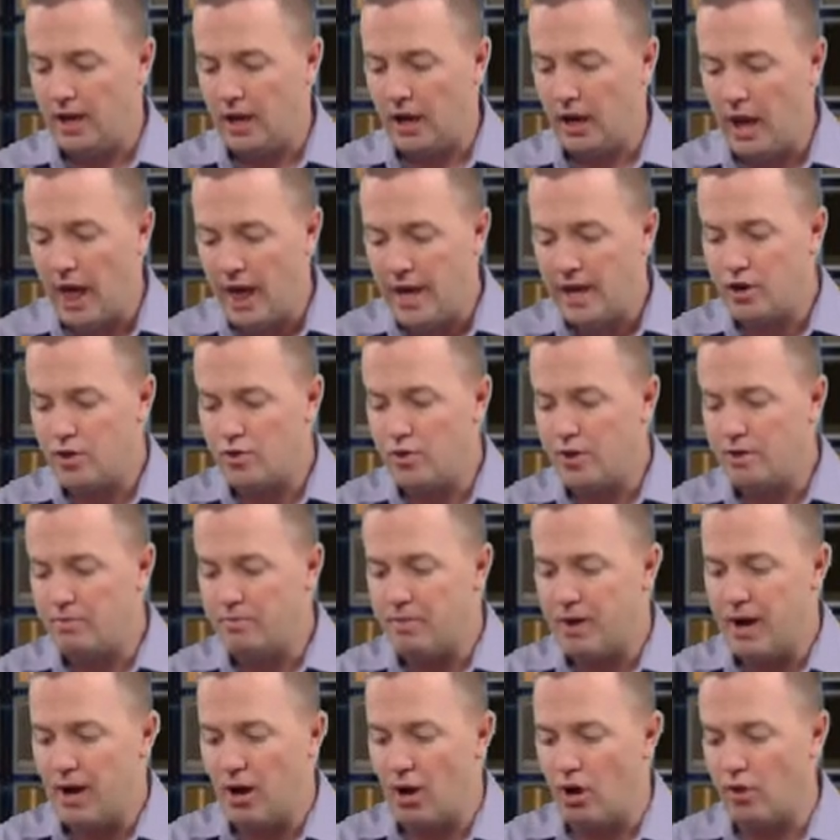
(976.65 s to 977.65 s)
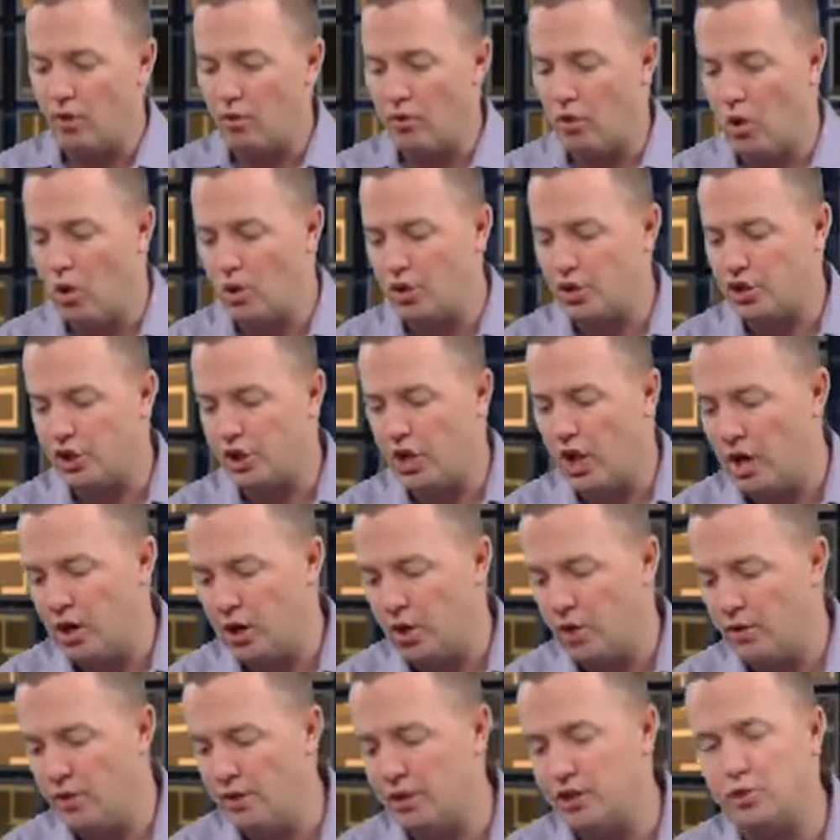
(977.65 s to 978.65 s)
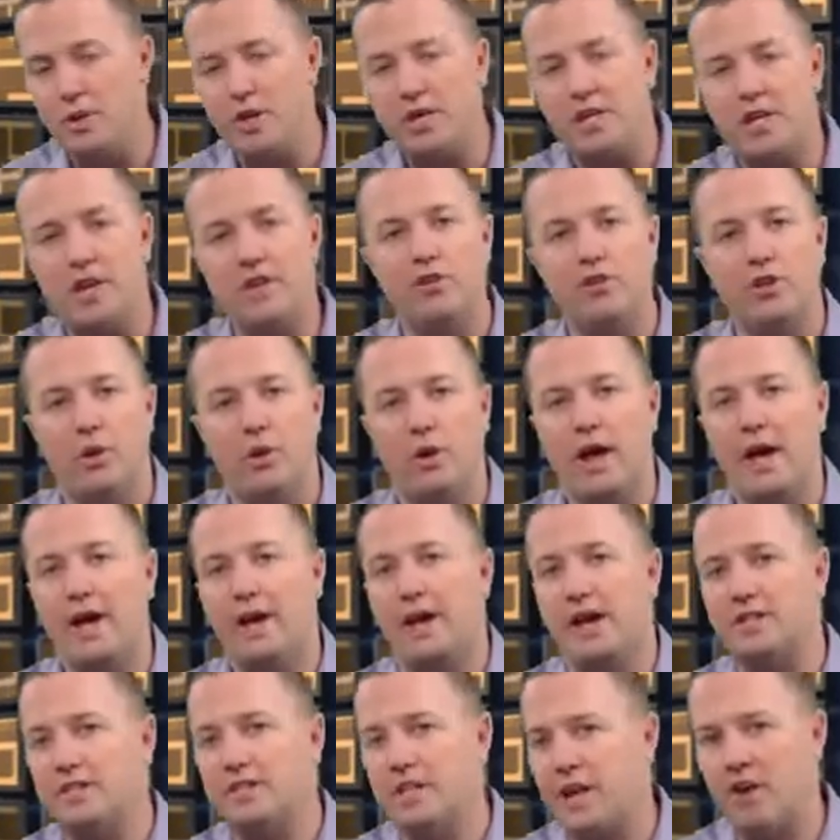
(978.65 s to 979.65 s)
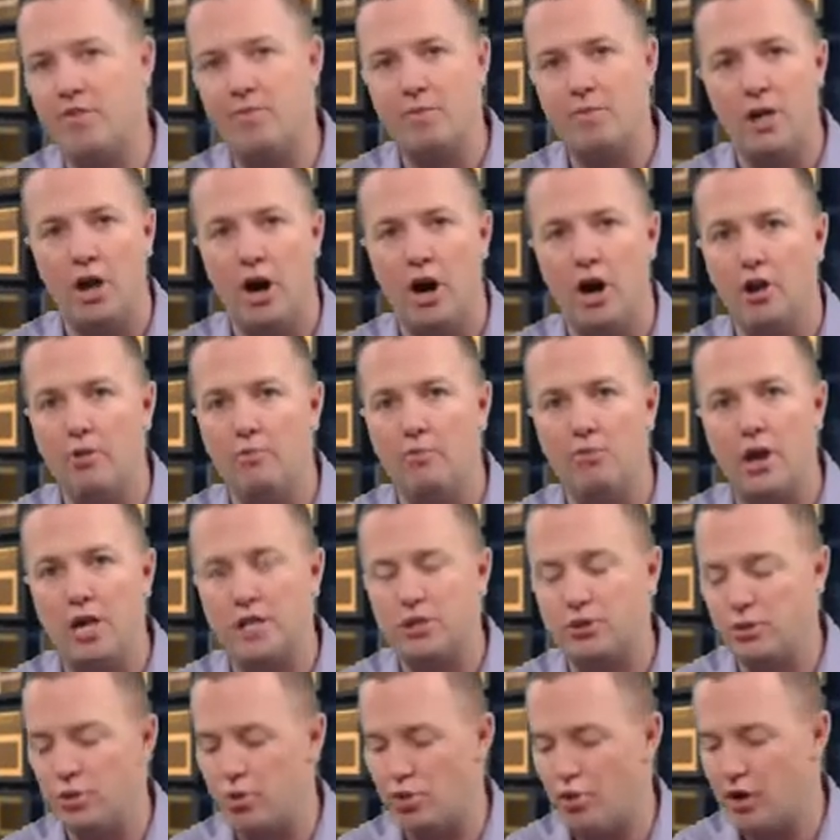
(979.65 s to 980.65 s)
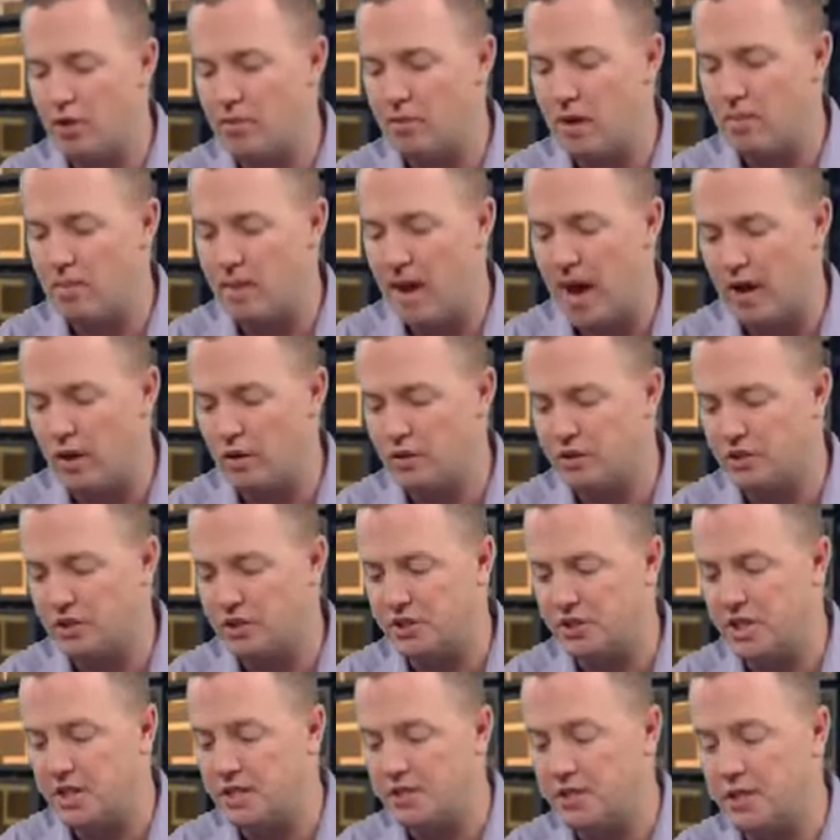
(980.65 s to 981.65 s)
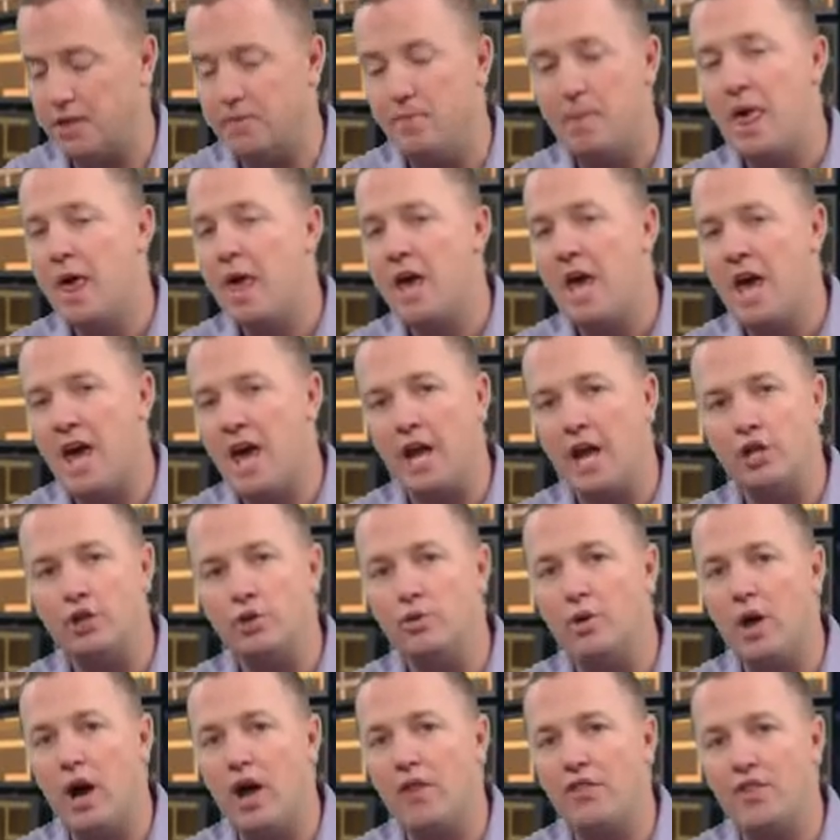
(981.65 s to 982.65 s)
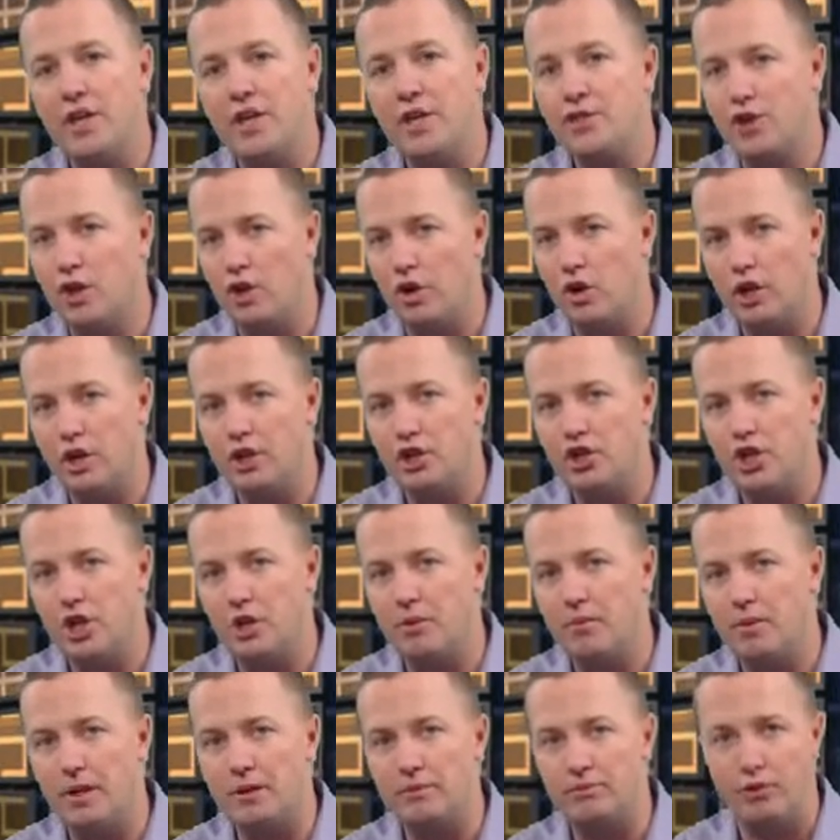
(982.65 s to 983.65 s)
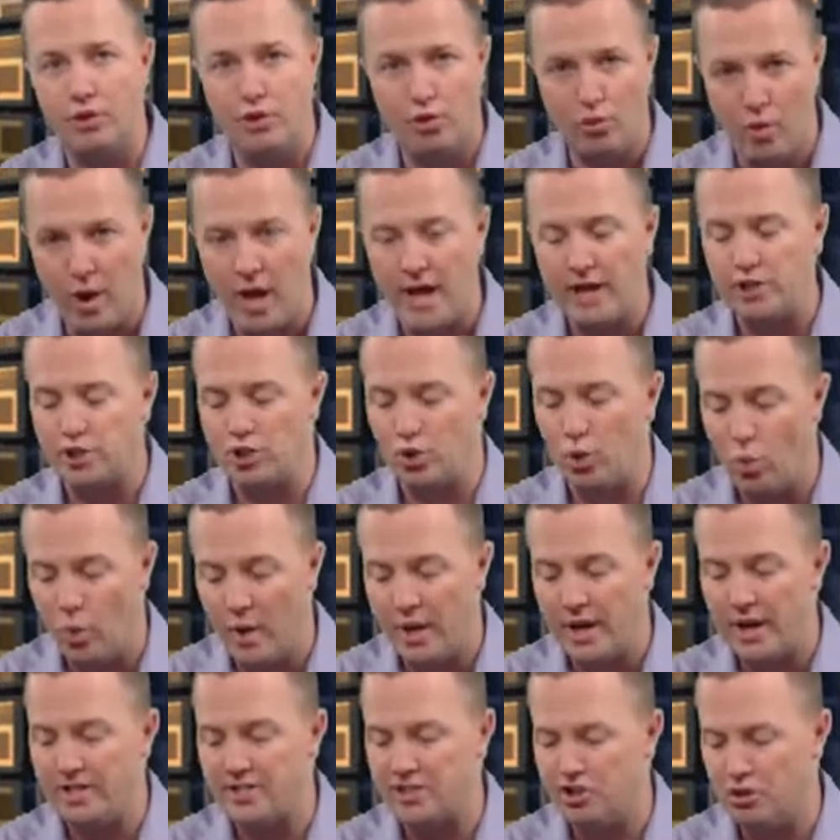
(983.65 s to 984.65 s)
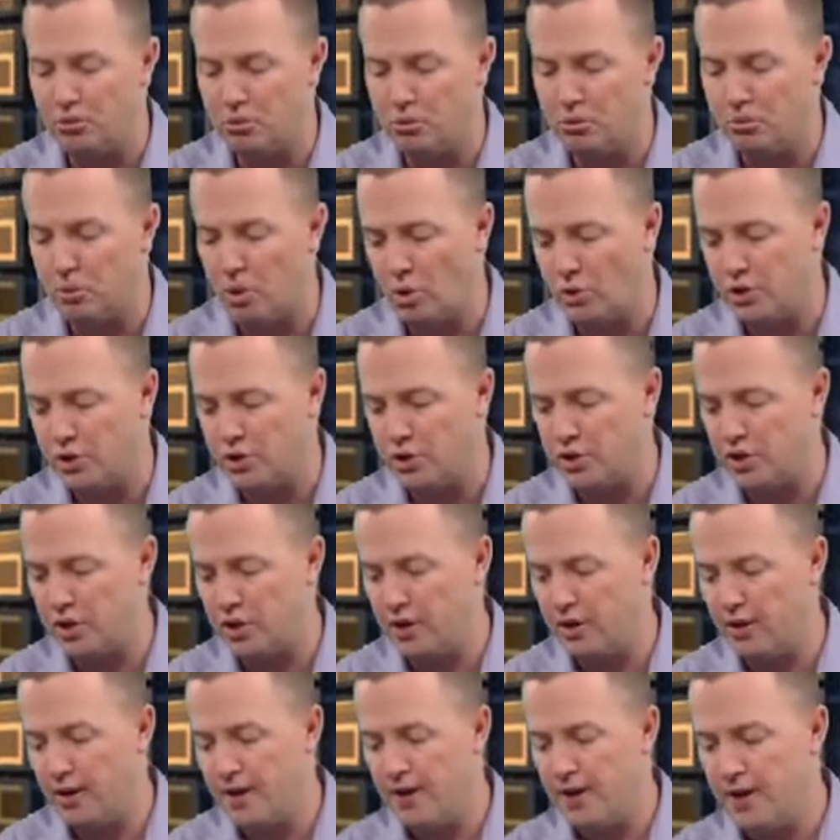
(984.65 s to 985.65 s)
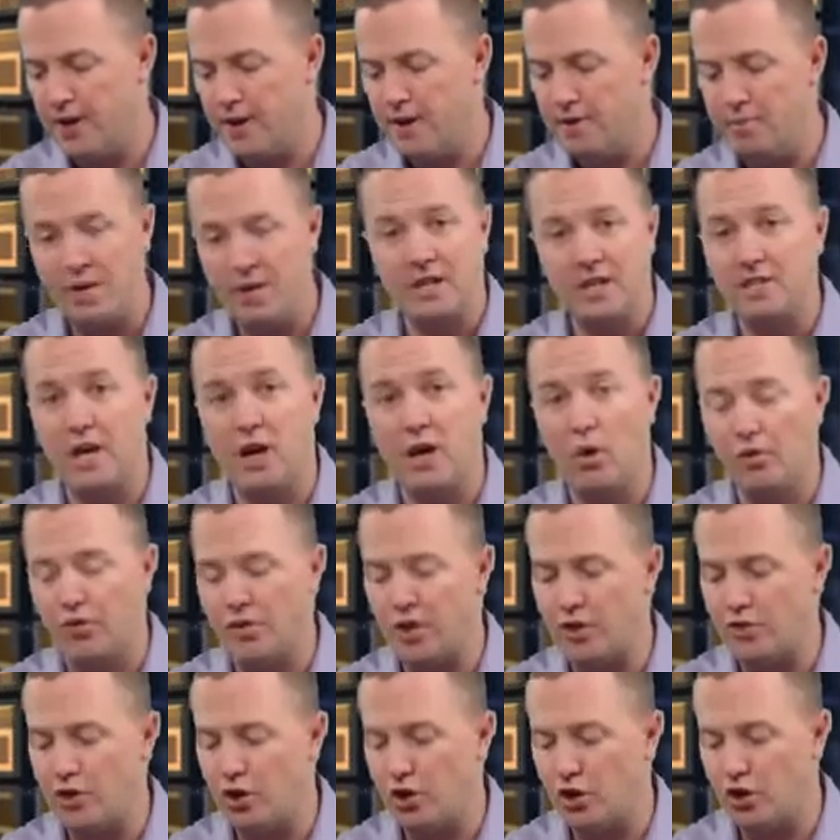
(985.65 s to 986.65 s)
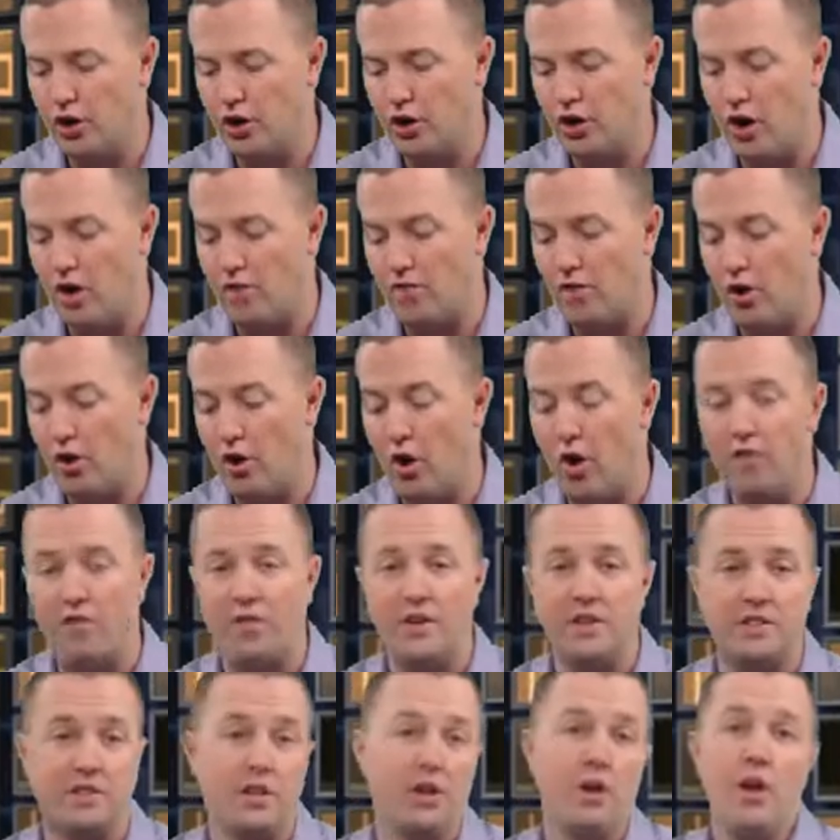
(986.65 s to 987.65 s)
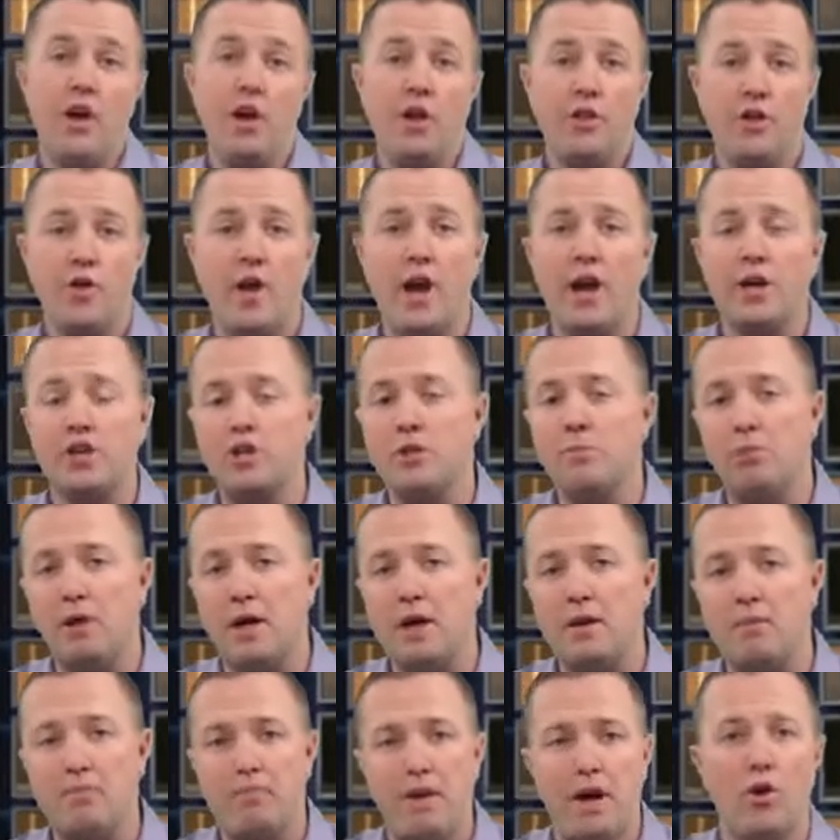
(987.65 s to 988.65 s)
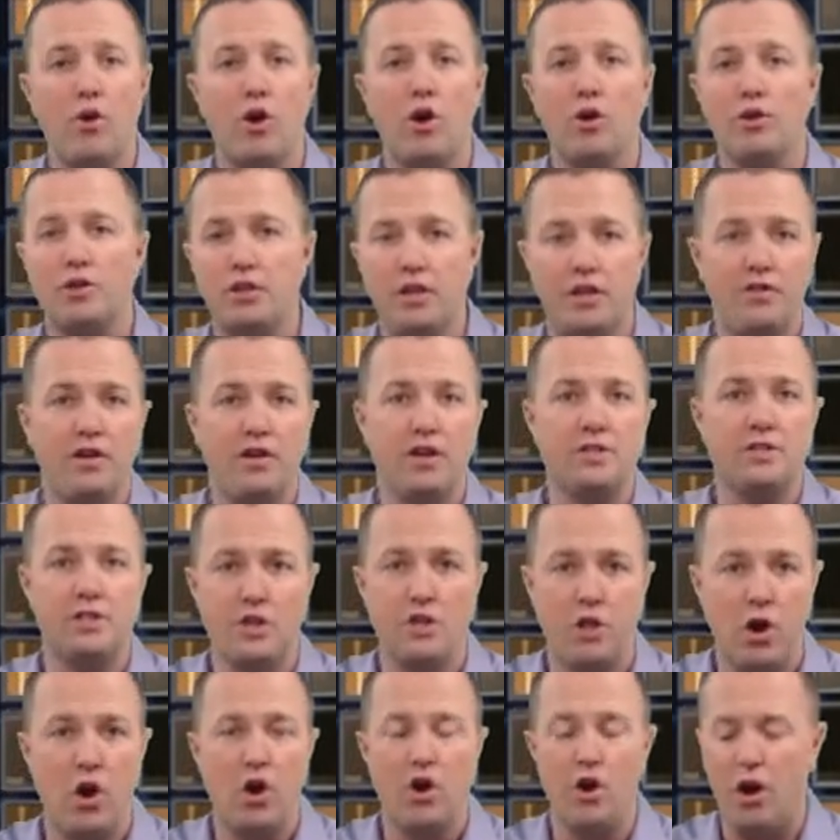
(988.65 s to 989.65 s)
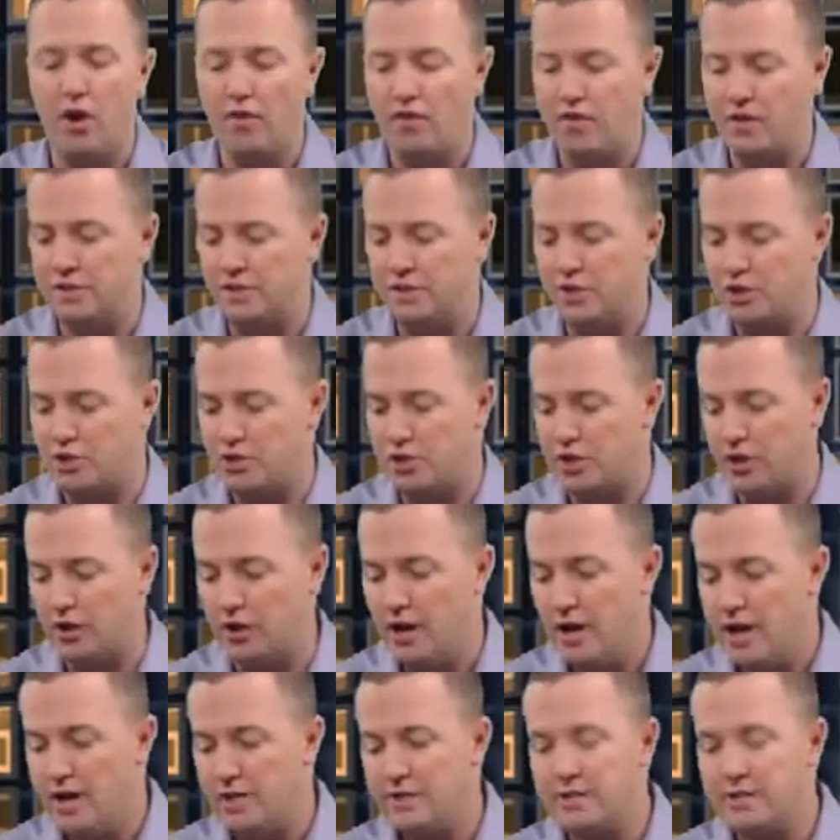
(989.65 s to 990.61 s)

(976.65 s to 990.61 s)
Like Green Bay on the road in Chicago this week, even though, like I said, I've been unimpressed with the Green Bay Packers this season, and I do not think they're a legitimate threat to win a Super Bowl this year because I don't think they're good enough on offense. They're actually playing better on defense than they are on offense this year.